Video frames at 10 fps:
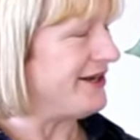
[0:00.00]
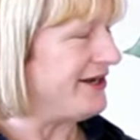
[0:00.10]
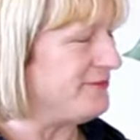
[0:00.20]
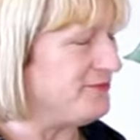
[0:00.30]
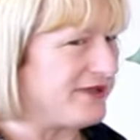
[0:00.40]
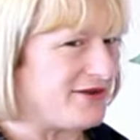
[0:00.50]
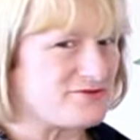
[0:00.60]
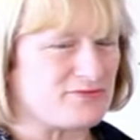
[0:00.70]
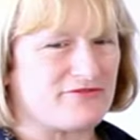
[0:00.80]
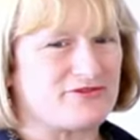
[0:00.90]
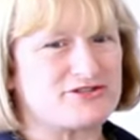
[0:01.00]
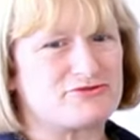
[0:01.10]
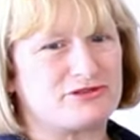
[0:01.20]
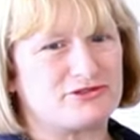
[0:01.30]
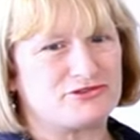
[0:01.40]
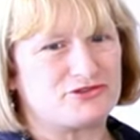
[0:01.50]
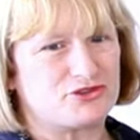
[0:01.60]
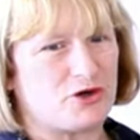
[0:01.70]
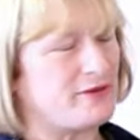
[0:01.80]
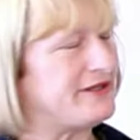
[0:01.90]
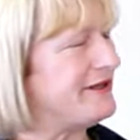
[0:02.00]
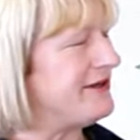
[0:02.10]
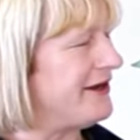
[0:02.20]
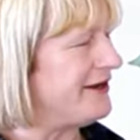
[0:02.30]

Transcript: That was my first real job in